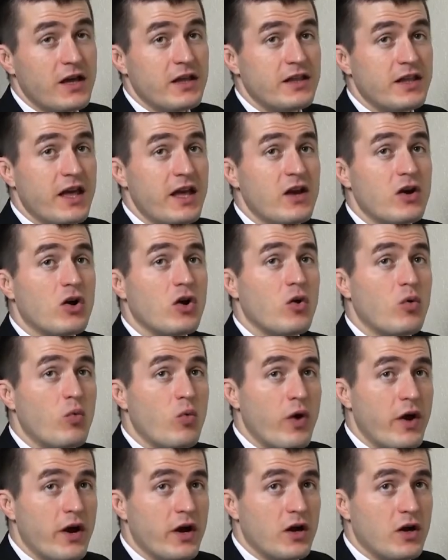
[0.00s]
they are
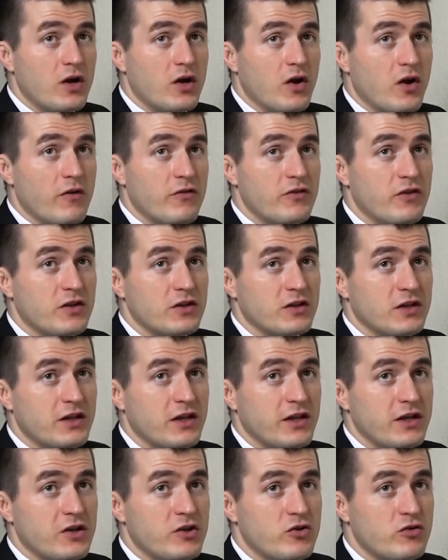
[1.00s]
aware of the
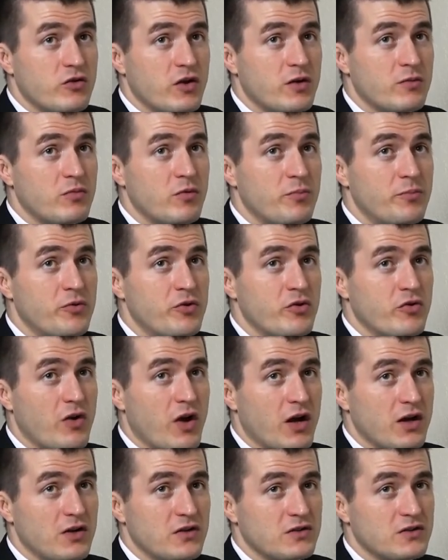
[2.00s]
incredible
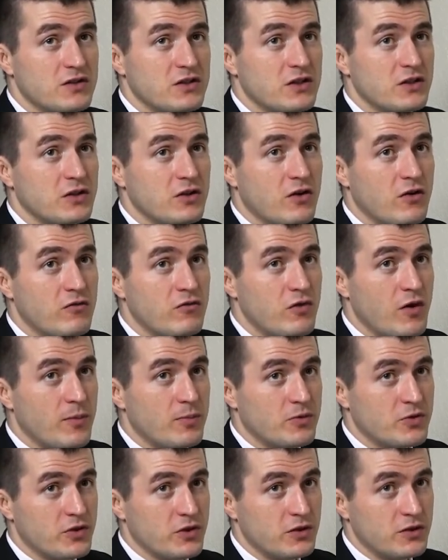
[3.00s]
bureaucracy and
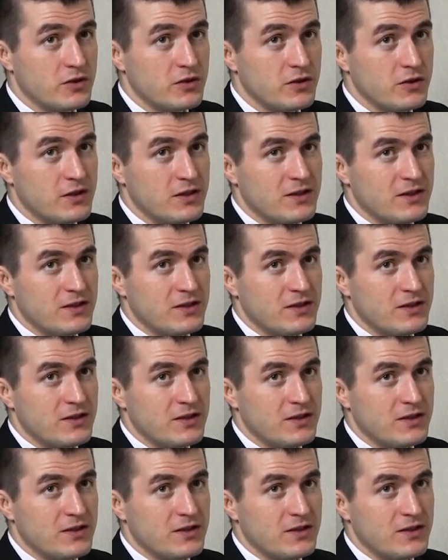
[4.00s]
corruption